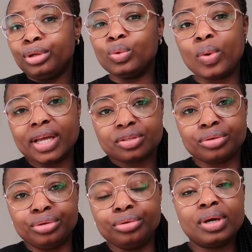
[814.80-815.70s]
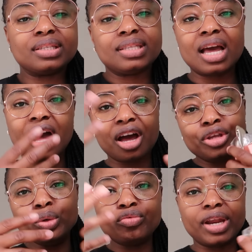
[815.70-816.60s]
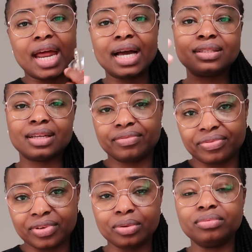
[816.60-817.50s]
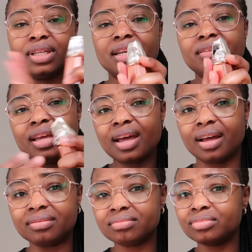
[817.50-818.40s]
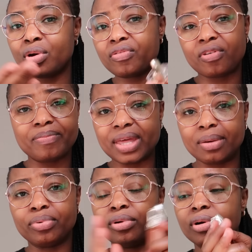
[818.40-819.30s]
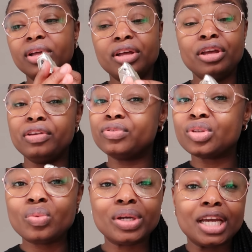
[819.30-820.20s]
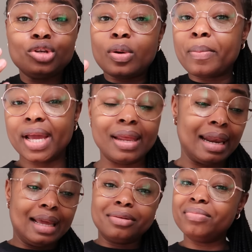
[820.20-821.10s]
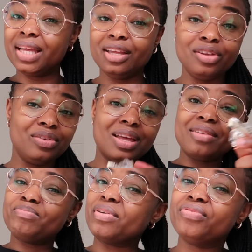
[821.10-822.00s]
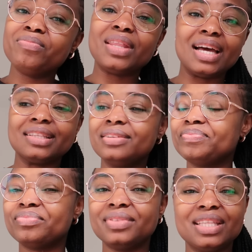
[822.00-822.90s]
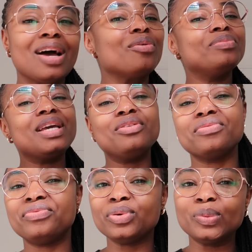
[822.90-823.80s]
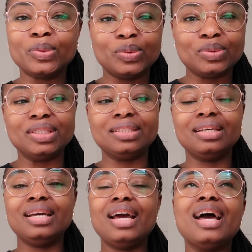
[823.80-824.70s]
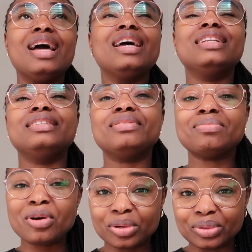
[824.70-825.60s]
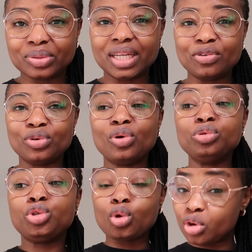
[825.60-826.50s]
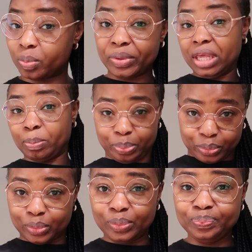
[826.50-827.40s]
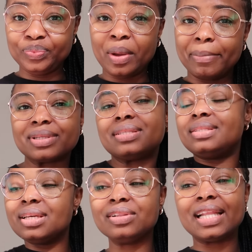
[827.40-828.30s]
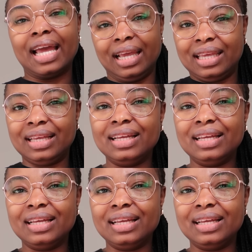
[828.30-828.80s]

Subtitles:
it wears on you and see how you react and feel, then yeah, go from there. But if you're someone that you don't mind, like me, perfume that will make you feel good and smell good, that will not choke people, but still, like,